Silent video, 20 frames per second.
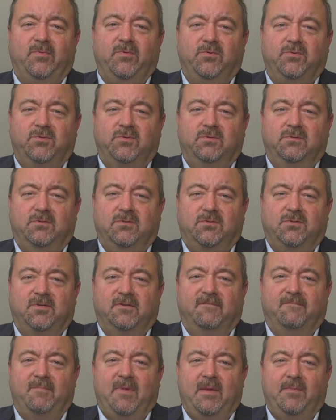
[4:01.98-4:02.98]
Blues
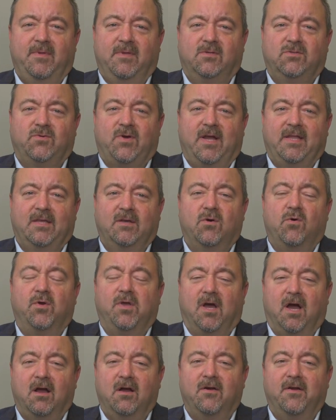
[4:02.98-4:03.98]
should have maybe tried to go
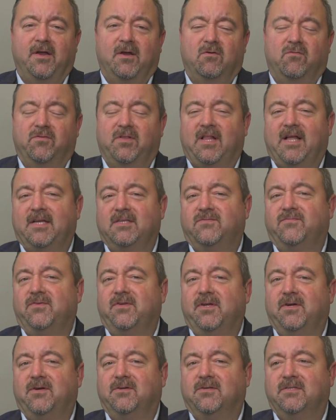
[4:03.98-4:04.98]
younger here over the last
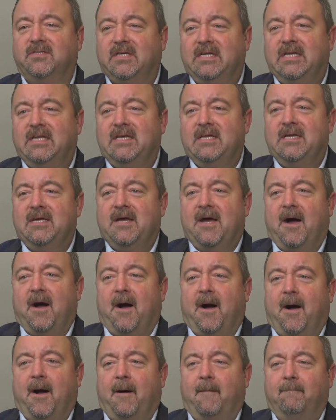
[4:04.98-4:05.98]
few years.
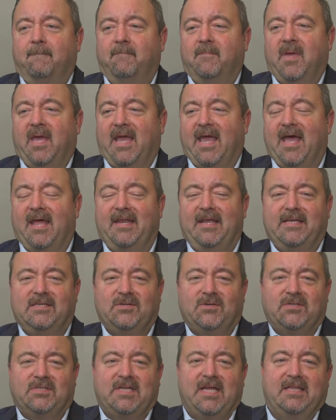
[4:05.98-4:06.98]
Again,
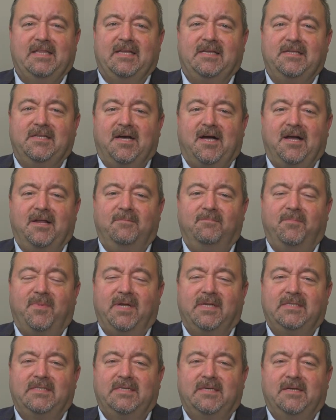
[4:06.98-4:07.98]
easier said than done,
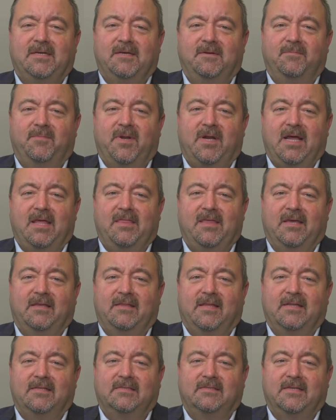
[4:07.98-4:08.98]
but I
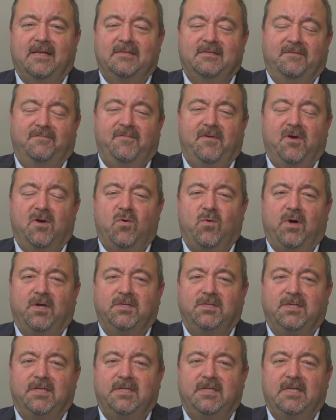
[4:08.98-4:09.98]
think that's a fair
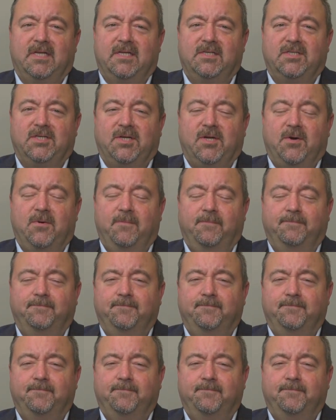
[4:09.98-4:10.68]
question, Gino.